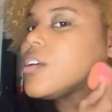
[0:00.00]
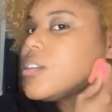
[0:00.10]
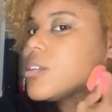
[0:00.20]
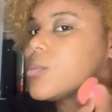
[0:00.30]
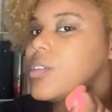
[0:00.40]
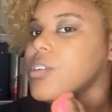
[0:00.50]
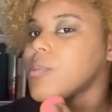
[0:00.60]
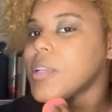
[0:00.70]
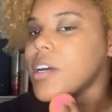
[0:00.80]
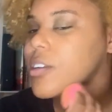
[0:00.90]
So when you're
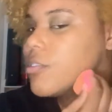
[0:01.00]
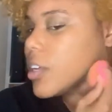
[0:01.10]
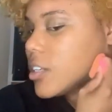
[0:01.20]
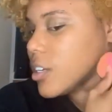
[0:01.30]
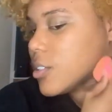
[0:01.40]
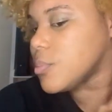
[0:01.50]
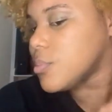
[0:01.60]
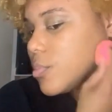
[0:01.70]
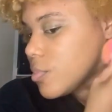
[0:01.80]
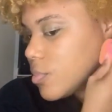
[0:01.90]
applying your foundation,
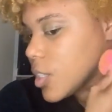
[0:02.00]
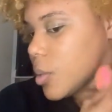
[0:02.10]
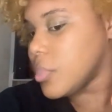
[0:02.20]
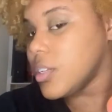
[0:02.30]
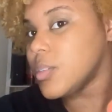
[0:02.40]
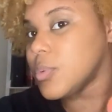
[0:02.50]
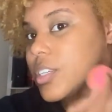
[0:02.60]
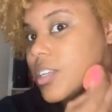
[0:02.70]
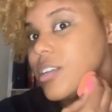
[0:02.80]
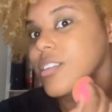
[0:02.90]
please bring
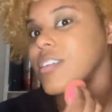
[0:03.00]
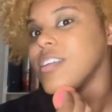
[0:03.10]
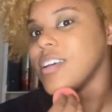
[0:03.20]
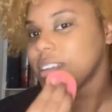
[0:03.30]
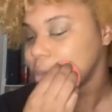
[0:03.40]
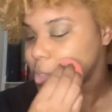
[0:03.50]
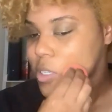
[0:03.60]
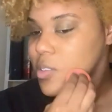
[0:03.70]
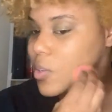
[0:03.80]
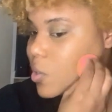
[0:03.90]
it down to your neck. I'm
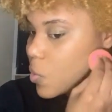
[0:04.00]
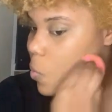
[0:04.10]
just saying.